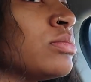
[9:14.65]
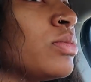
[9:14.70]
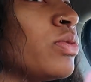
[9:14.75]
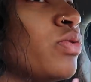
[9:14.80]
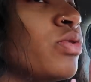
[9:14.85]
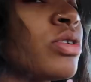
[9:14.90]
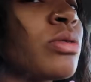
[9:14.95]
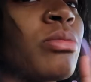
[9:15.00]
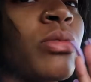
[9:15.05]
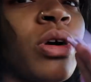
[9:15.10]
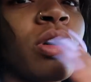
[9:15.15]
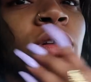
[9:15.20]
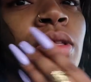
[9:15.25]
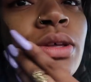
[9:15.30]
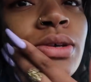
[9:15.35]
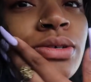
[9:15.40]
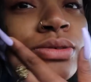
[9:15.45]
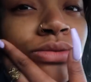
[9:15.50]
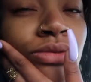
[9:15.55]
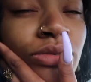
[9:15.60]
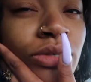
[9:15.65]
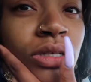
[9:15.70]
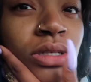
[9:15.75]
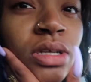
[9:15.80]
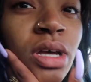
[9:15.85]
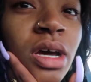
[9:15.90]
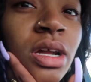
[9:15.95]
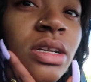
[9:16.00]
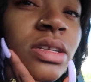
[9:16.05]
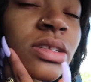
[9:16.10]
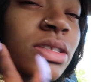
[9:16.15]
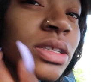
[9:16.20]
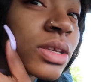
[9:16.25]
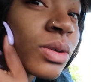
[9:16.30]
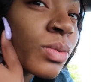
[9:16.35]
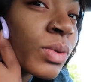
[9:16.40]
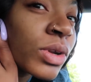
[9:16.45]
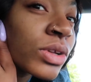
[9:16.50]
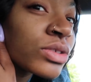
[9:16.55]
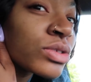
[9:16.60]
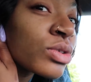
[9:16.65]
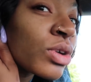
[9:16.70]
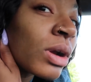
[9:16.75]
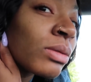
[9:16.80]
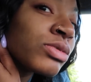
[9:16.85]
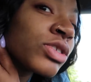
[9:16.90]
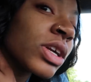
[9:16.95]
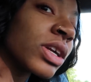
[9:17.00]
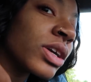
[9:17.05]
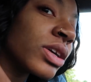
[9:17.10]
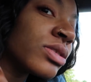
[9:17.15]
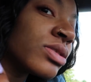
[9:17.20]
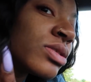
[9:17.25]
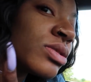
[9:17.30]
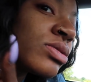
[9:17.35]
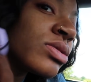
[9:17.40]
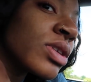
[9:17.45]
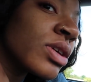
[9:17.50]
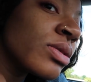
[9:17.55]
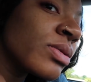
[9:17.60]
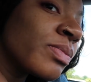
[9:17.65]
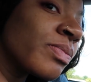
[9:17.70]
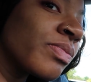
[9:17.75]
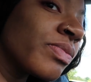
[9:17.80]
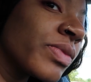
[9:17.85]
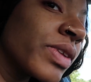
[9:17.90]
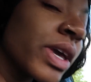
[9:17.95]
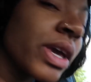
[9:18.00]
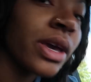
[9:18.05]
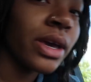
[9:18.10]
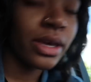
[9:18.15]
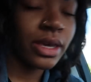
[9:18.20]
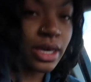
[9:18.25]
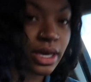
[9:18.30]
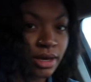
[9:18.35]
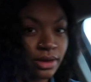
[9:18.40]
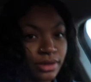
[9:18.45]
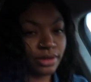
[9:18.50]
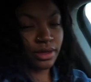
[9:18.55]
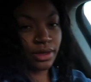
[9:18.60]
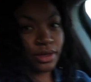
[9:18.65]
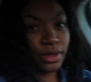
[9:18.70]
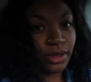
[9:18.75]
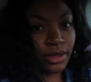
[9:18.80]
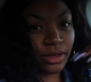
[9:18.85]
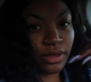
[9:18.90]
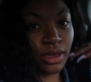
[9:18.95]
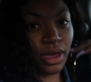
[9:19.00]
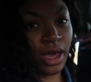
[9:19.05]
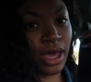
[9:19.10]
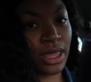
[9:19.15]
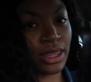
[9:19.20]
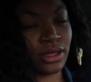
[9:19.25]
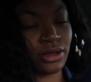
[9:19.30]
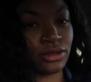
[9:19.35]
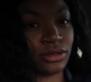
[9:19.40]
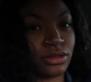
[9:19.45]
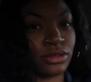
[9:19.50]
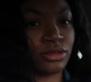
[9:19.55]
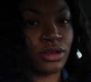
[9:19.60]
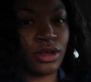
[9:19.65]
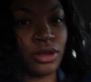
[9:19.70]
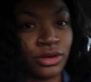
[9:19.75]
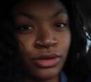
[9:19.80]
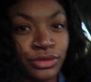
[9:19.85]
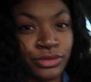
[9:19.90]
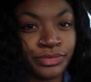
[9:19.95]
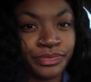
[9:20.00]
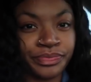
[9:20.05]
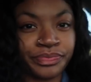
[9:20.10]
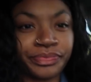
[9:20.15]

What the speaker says: before the mall closes. Cause honestly, what a store I'm trying to go to. So yeah. Yeah, I look so